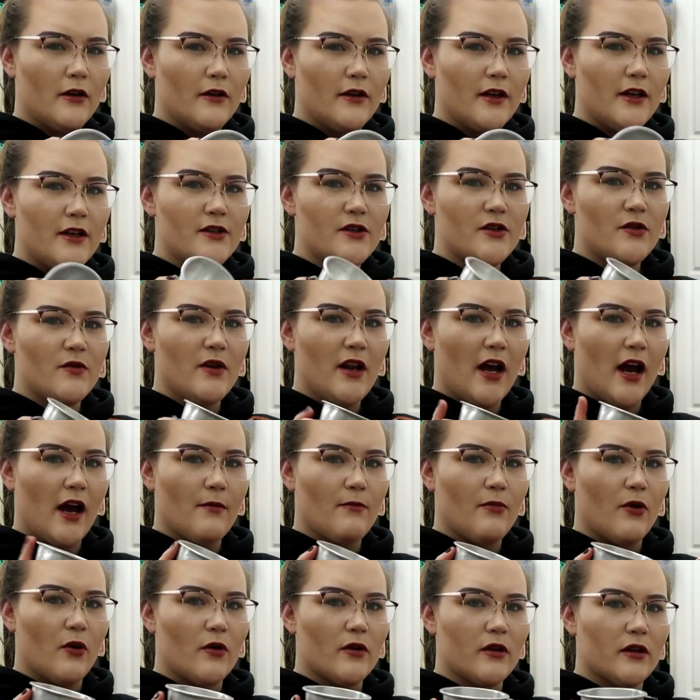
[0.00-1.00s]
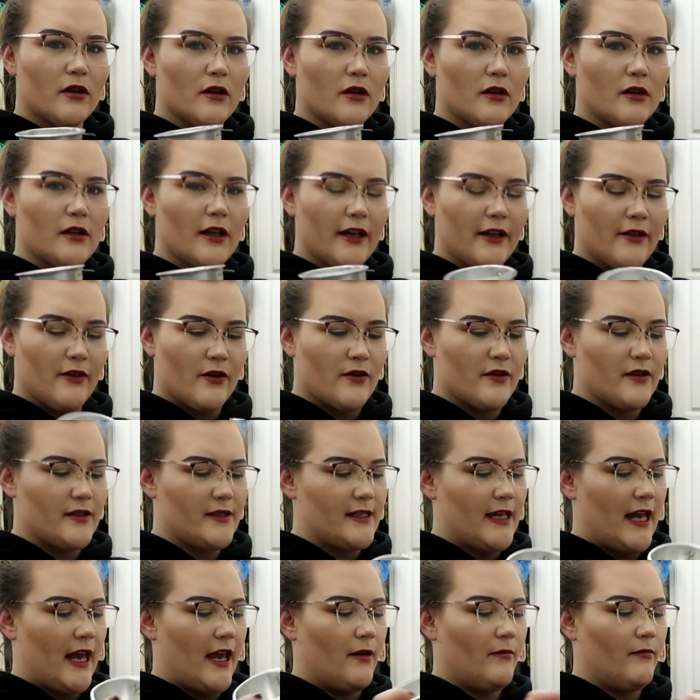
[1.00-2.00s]
These do not both look like they're the
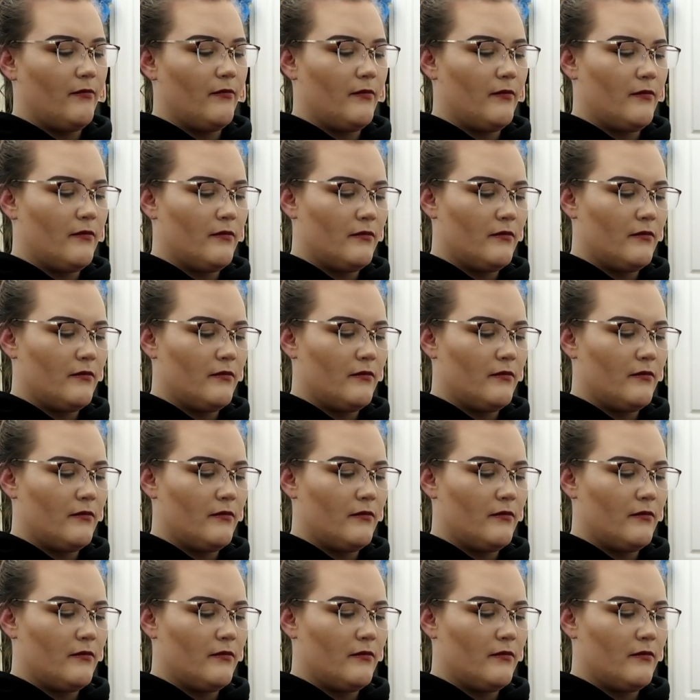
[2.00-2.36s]
same.